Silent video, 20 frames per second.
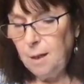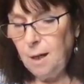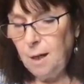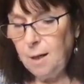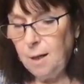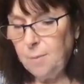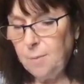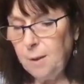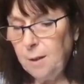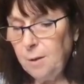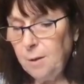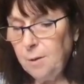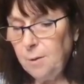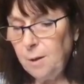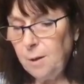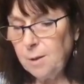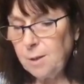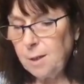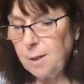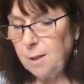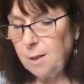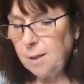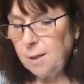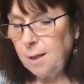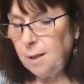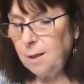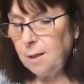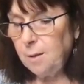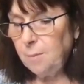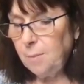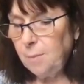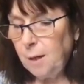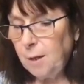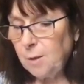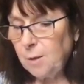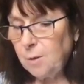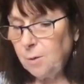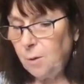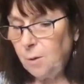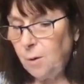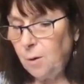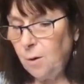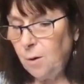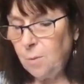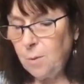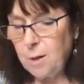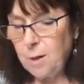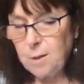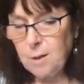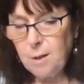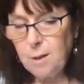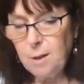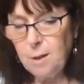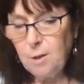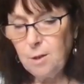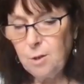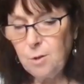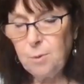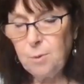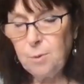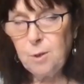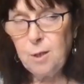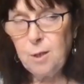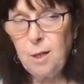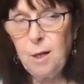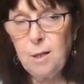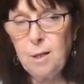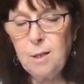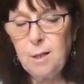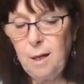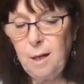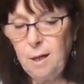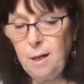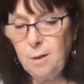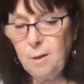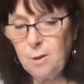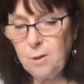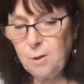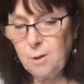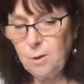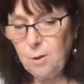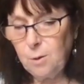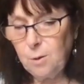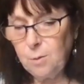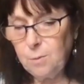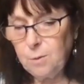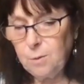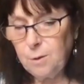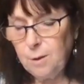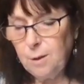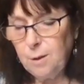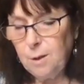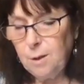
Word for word: I am here as an ascended master always to protect and to serve.